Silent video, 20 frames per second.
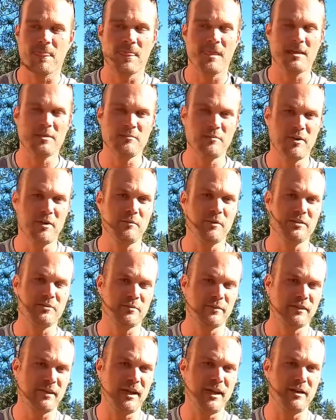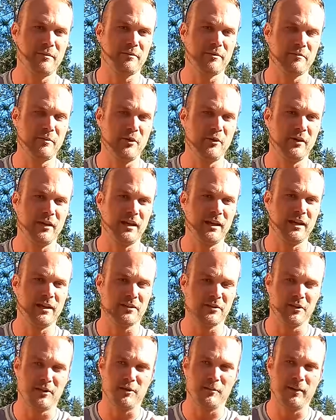That's pretty much what the ham community
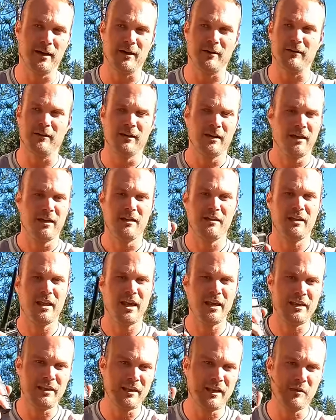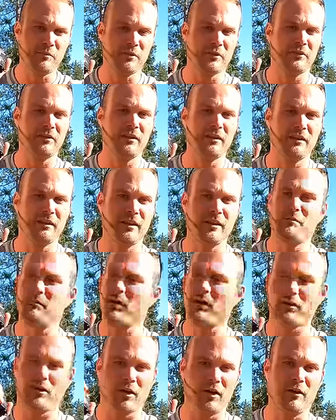is all about. ninety-eight percent of them
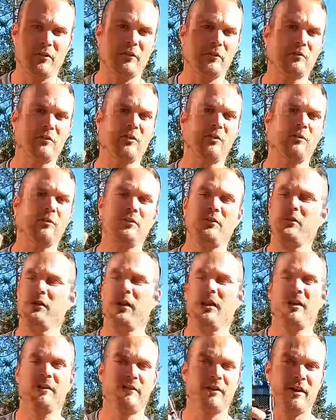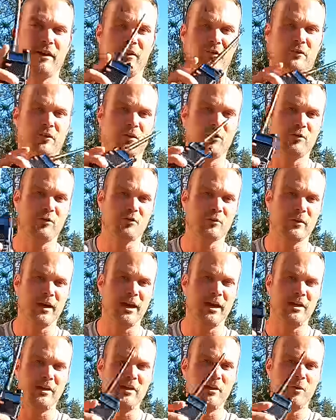are awesome dudes. They are total
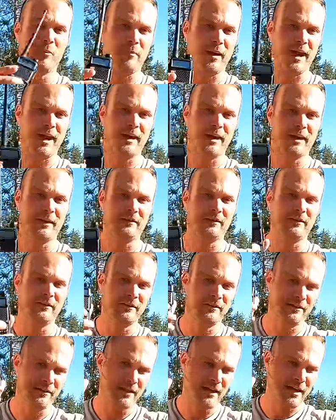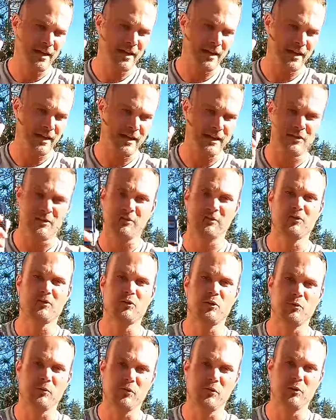radio badasses and
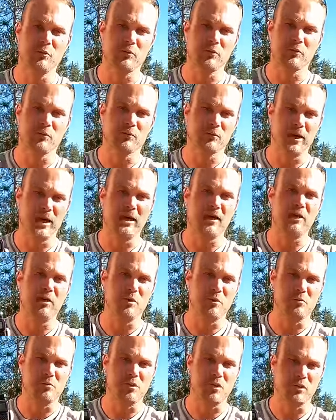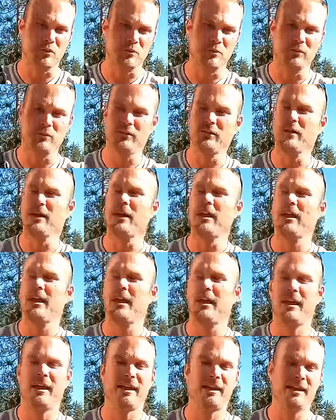super duper radio nerds.
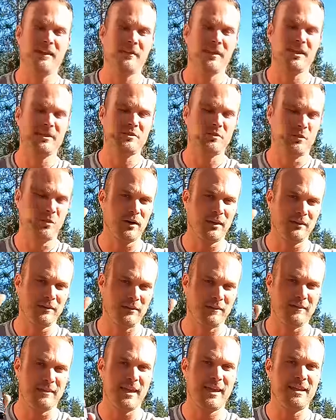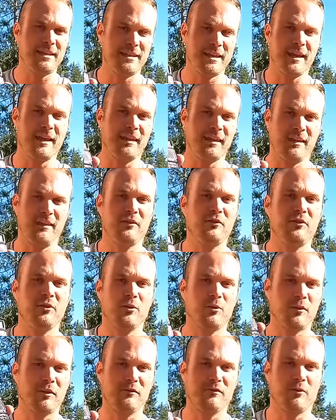And that's what they got
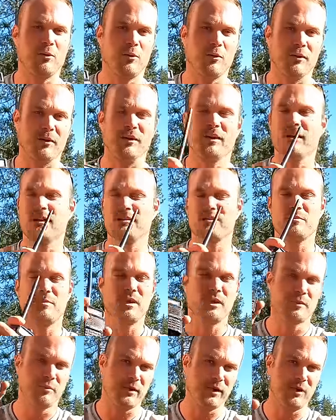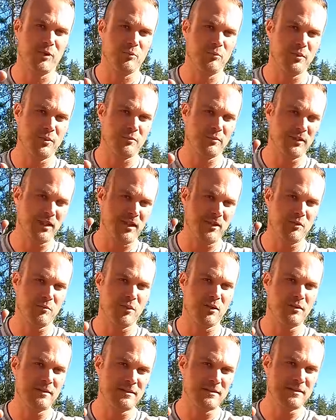into it for, to be able to help people out in
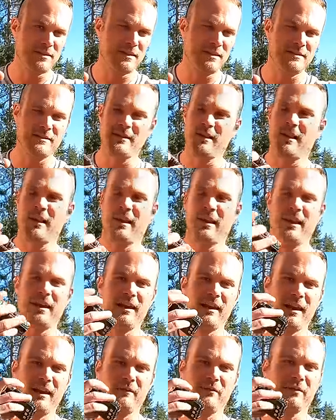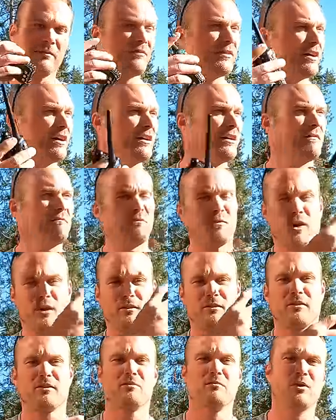emergencies and have some fun and talk
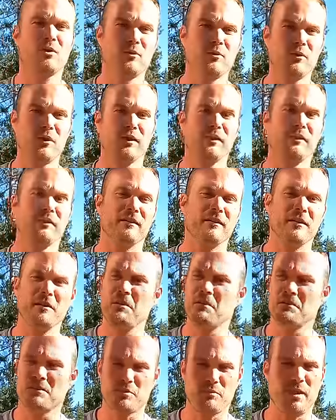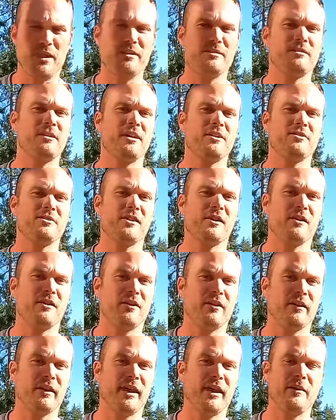to the moon and the space station and
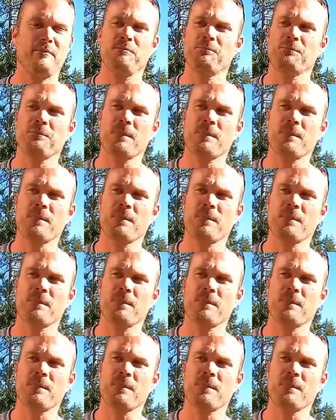all that.